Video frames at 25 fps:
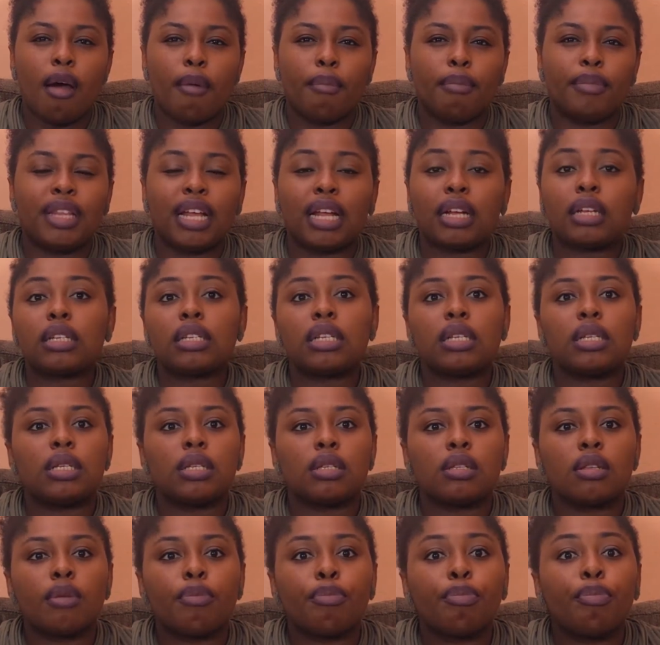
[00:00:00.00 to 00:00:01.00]
That
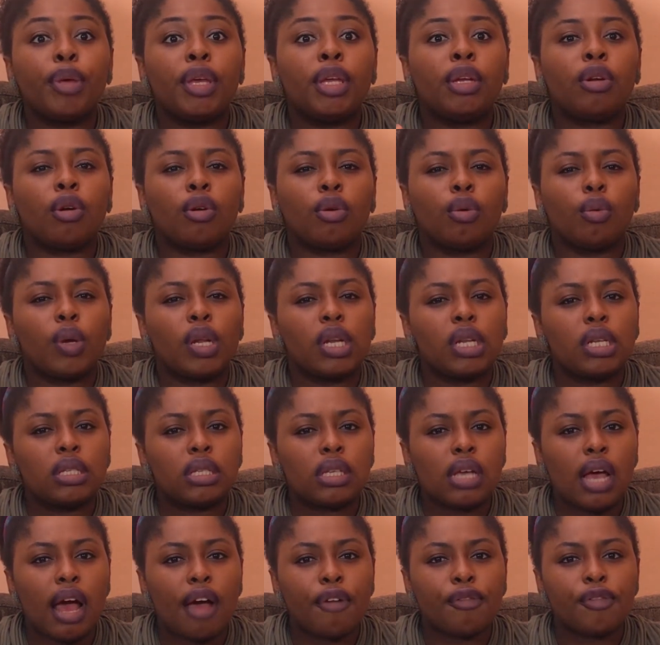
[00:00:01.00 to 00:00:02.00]
is being unwilling
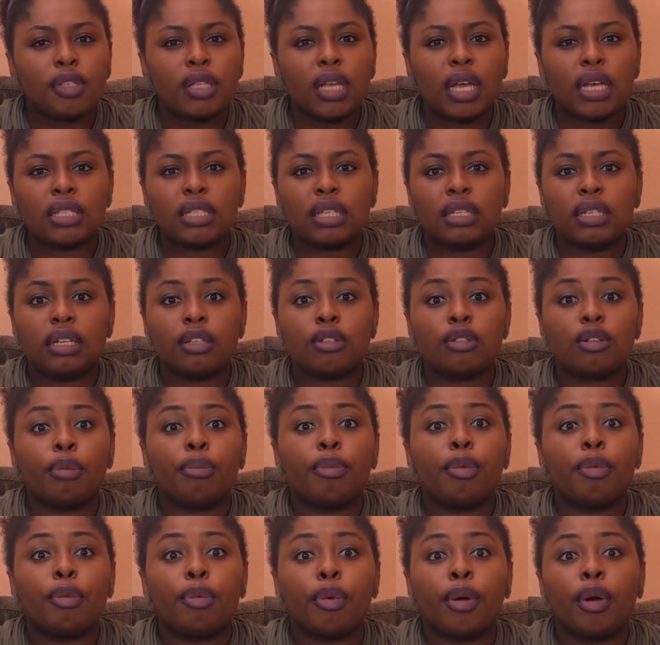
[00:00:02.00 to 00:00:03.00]
to have sex. And then some
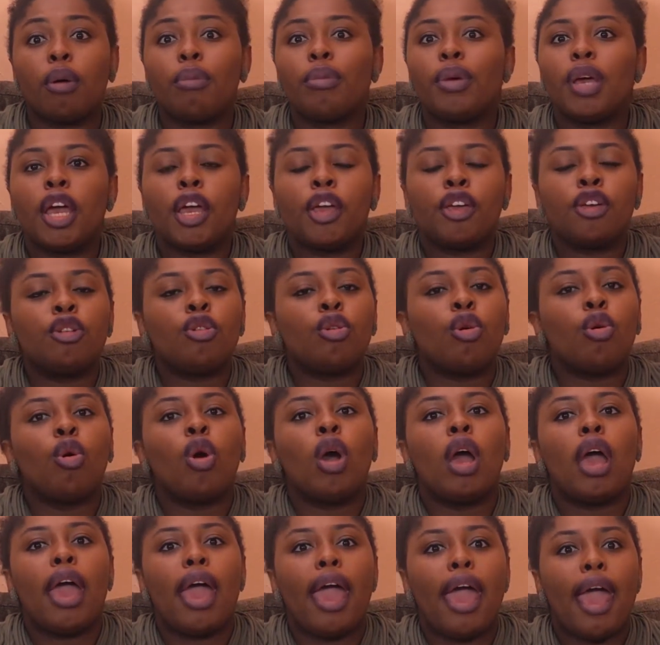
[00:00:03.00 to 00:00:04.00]
people become,
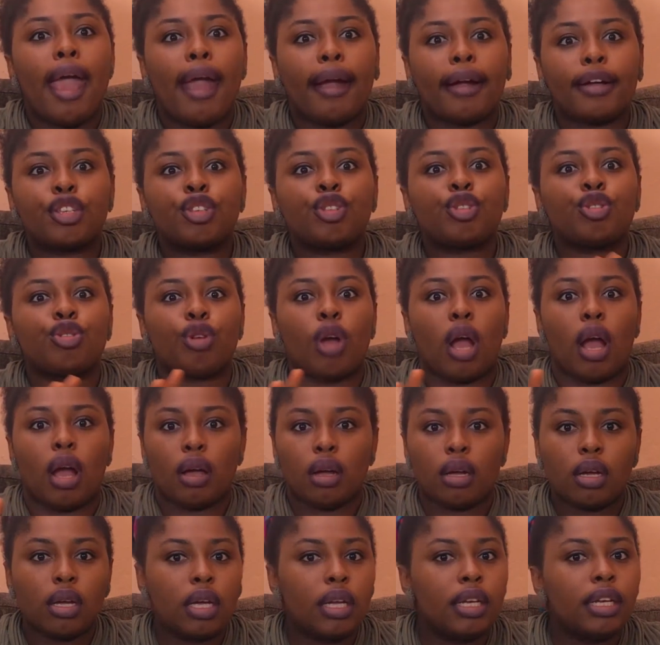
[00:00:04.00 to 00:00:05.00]
extra.
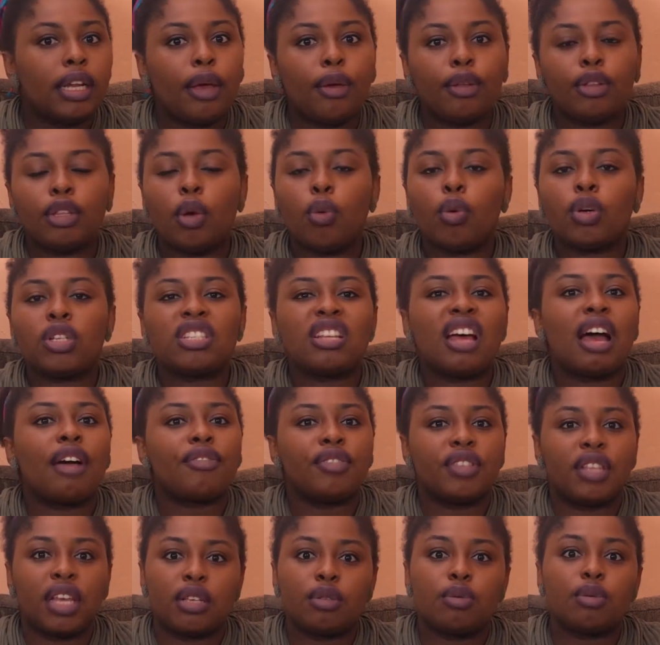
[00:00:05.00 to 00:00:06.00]
They want to have
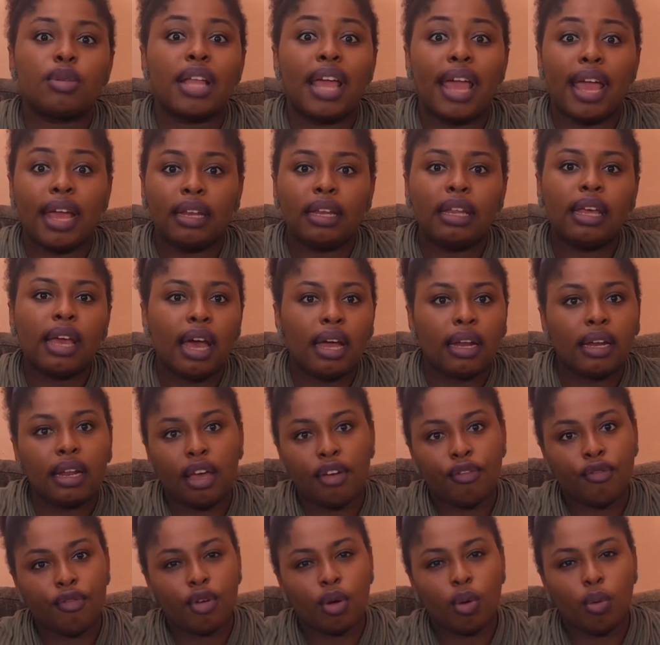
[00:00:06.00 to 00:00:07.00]
sex with any and
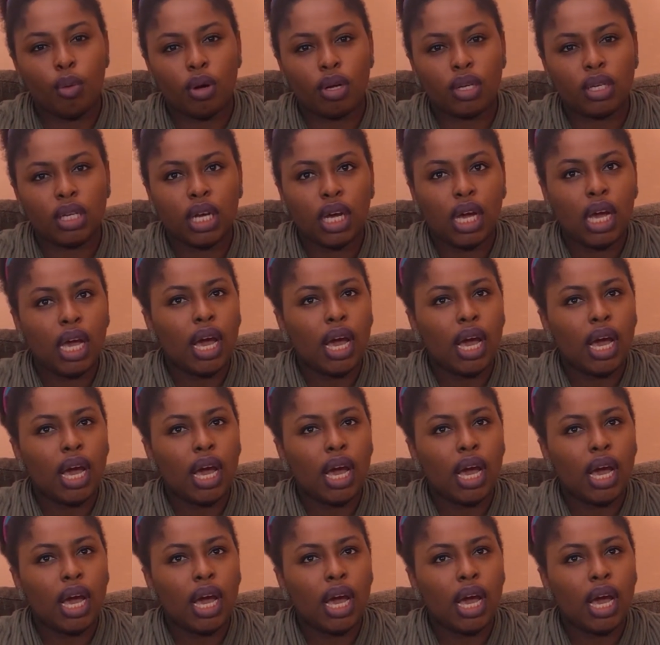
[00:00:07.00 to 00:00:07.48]
everyone.